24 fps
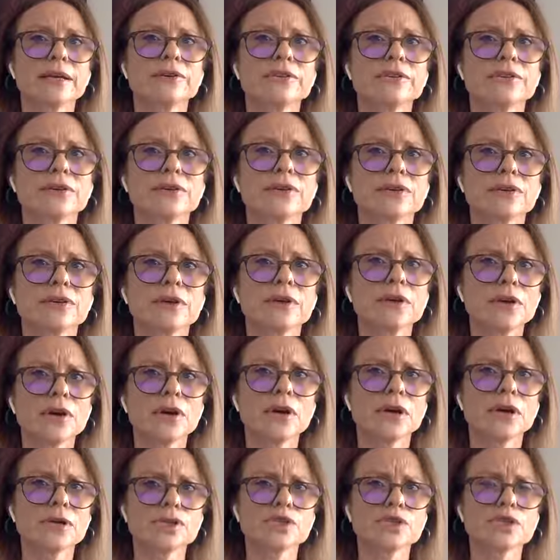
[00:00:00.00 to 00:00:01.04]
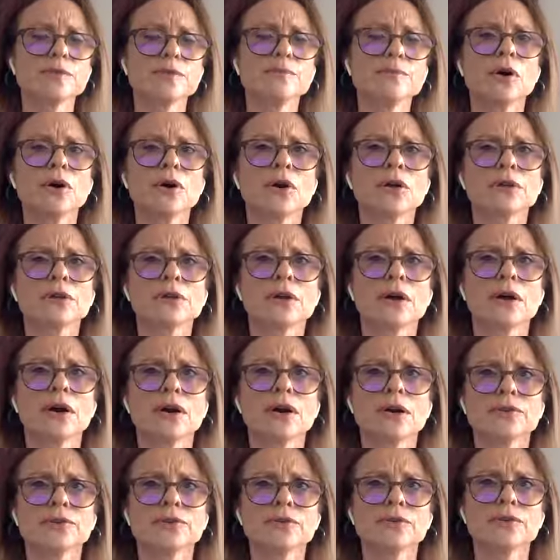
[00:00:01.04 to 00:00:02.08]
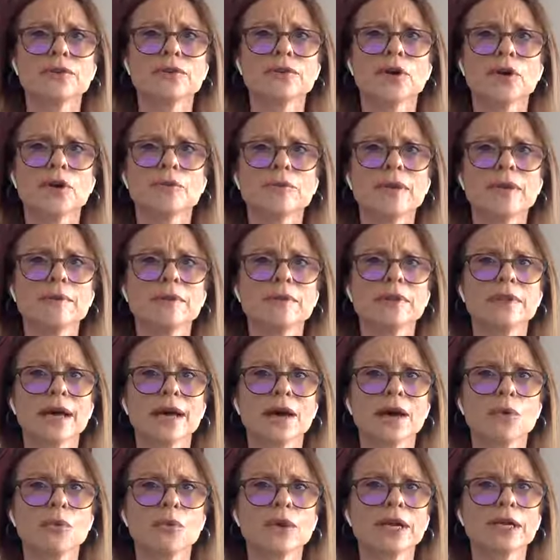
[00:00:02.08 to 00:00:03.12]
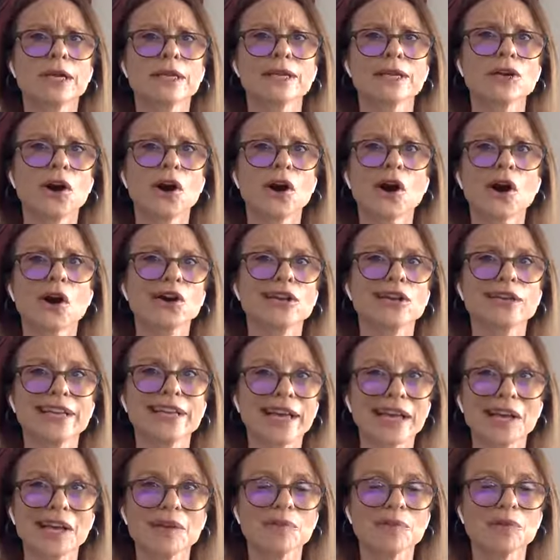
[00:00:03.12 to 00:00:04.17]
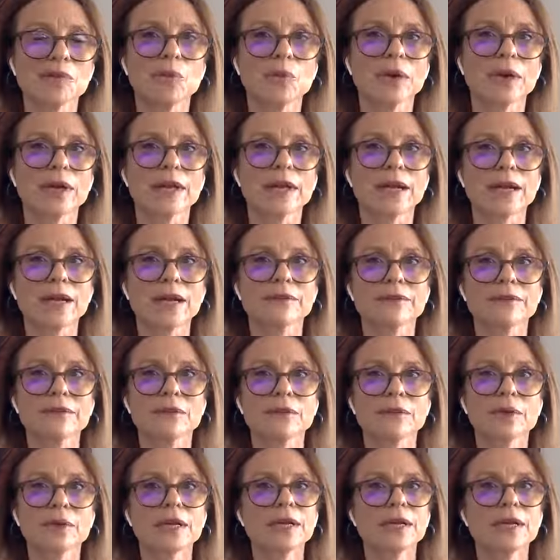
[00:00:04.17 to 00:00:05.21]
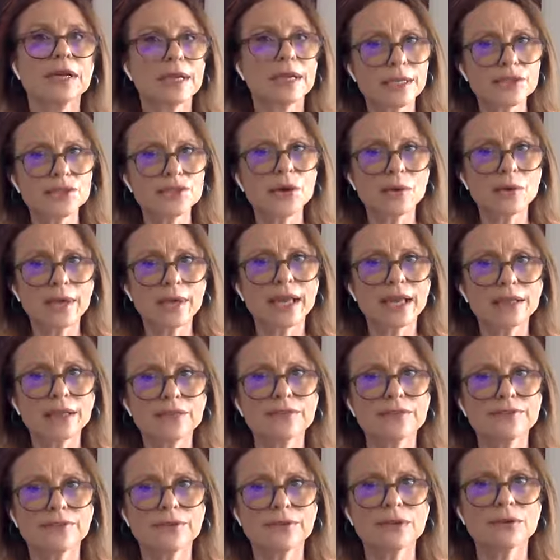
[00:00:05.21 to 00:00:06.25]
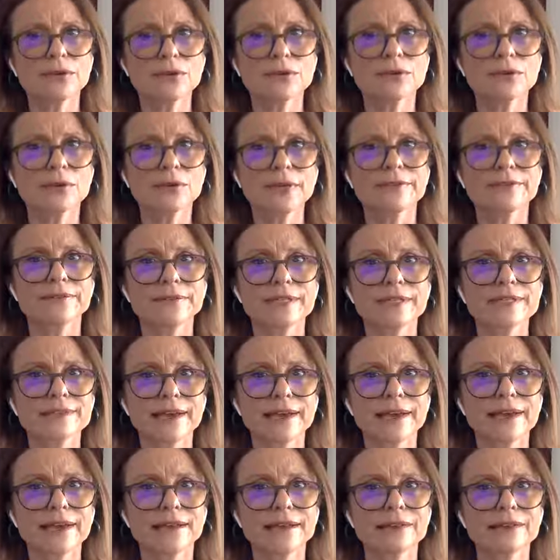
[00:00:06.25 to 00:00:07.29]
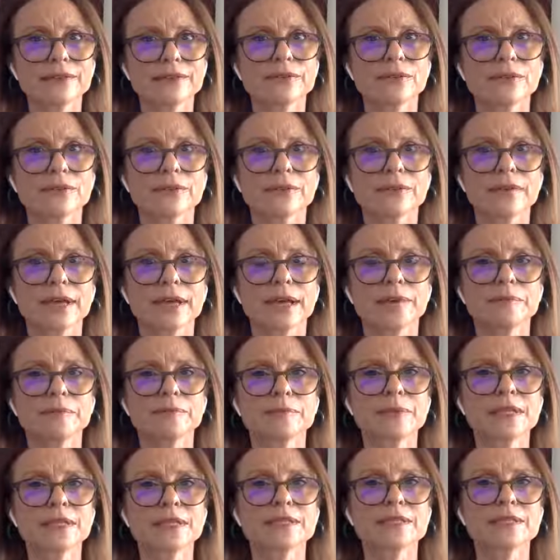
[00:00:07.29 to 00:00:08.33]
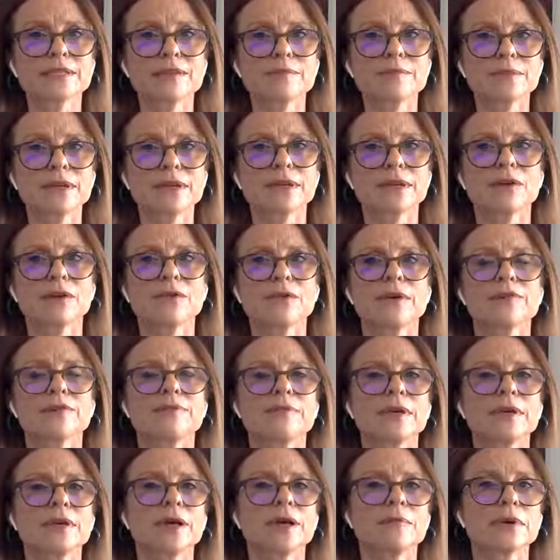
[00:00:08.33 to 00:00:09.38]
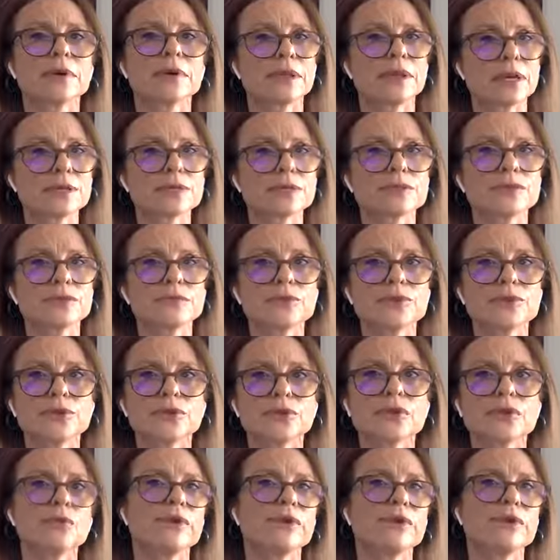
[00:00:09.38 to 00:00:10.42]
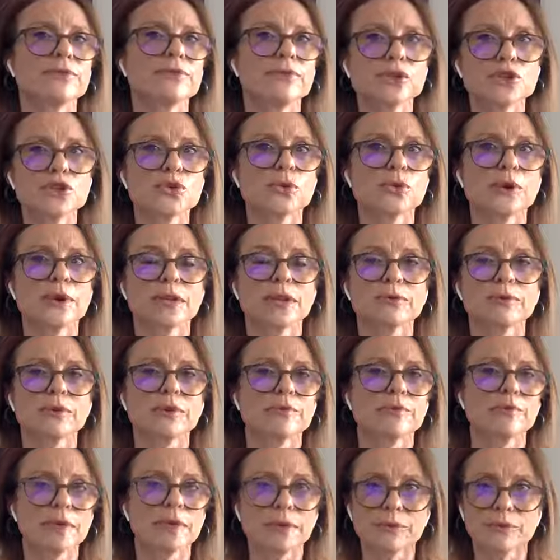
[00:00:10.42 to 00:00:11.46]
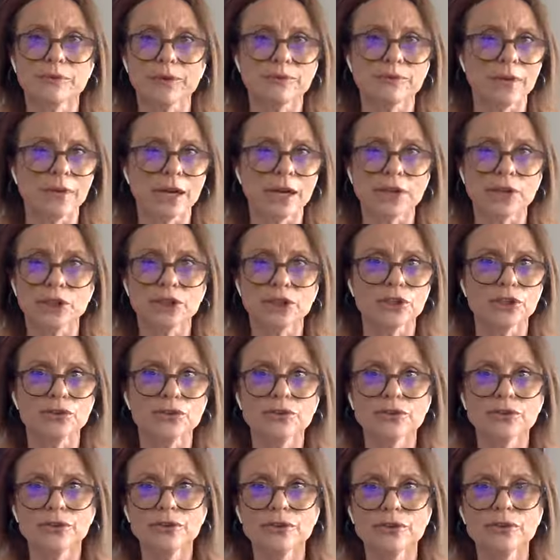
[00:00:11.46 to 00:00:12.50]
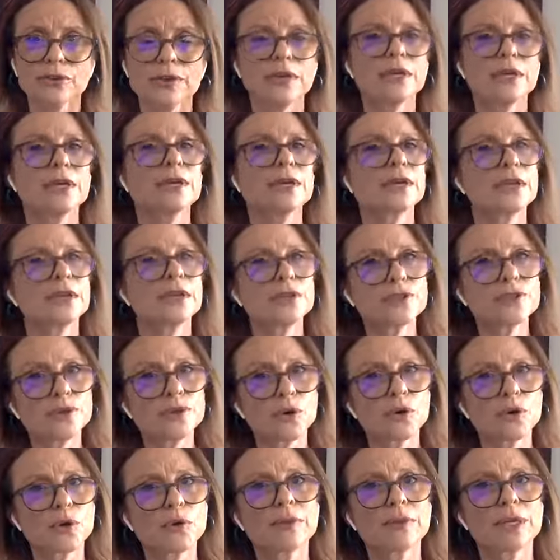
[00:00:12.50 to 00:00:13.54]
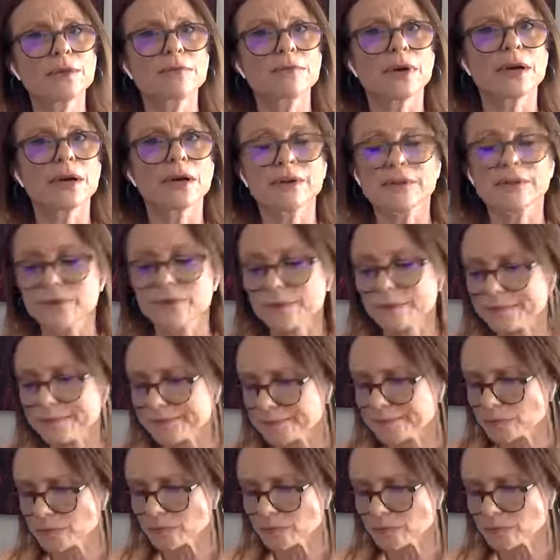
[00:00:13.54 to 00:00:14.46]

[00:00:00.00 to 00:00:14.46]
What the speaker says: we might consider a small loss, maybe that weekly card game or what have you. It's okay to feel grief and sadness over that because it's something that we've become accustomed to, we've enjoyed, we've gotten used to, and don't minimize.